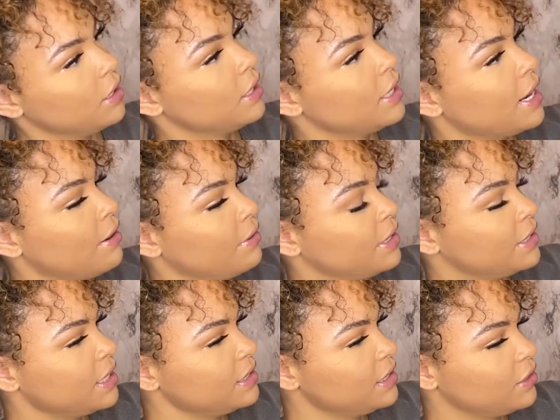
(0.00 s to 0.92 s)
Now it
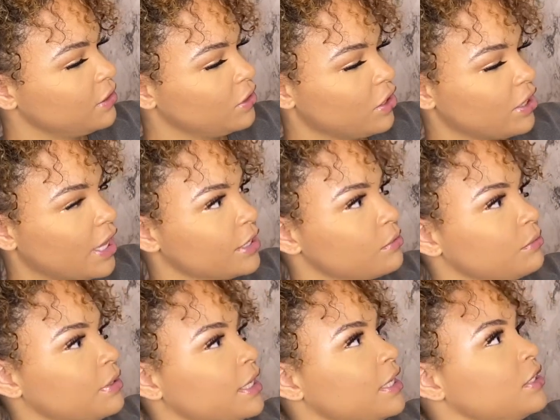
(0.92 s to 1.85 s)
doesn't look like
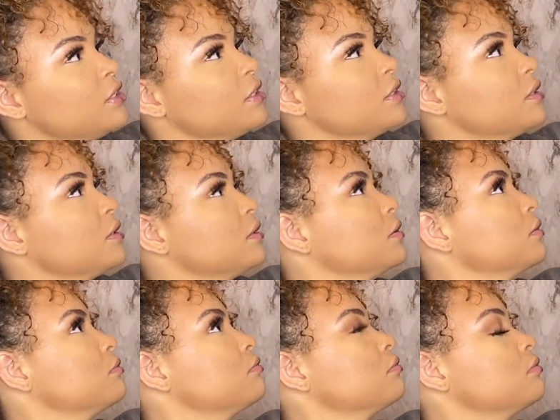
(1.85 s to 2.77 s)
20 inches.
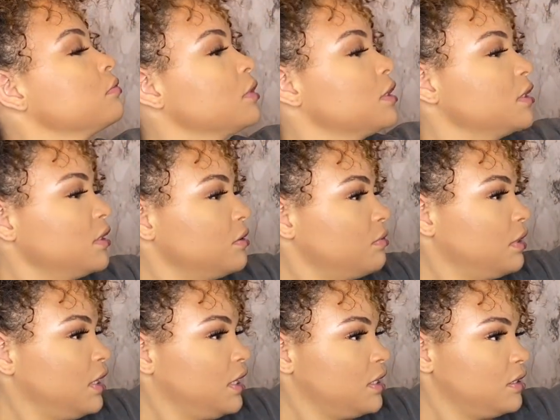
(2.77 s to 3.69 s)
Is this
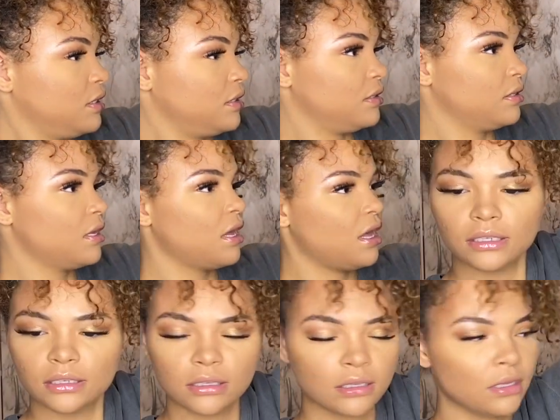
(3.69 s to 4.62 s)
20 inches?
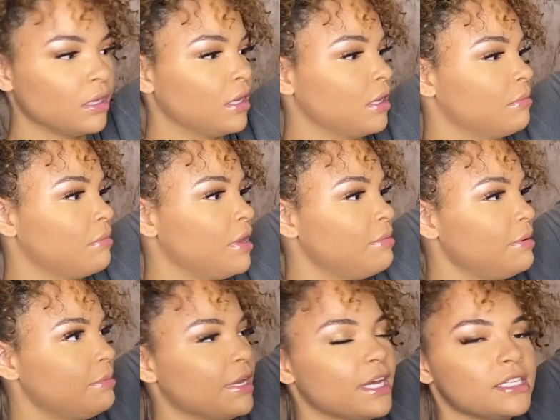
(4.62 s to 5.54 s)
Maybe
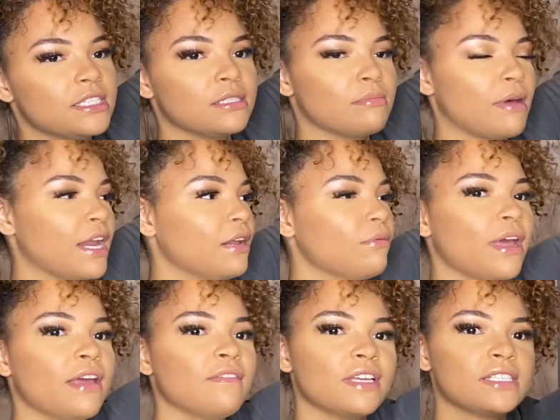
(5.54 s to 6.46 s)
because it's body
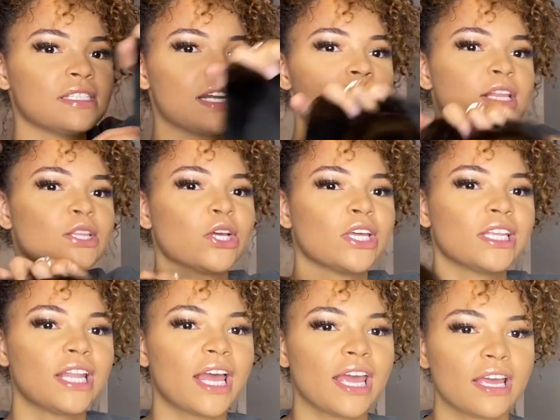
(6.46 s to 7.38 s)
wave, it's not looking
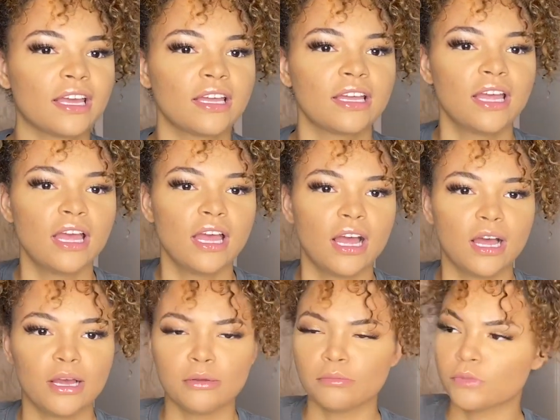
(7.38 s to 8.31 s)
like
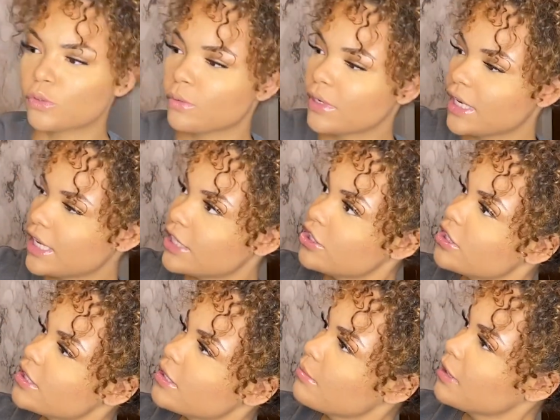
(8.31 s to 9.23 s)
20
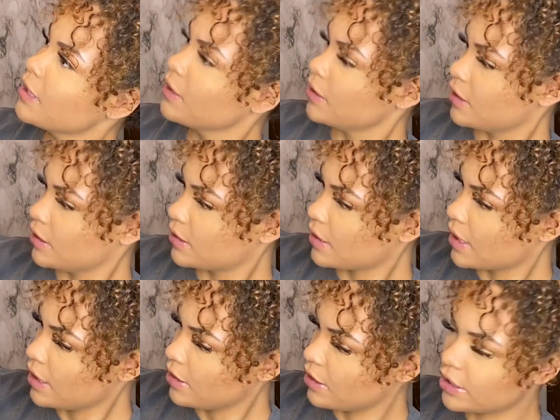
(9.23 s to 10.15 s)
inches to me. It's
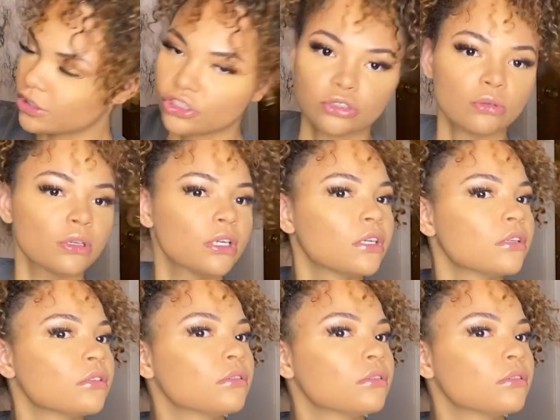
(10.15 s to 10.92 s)
kind of looking shorter.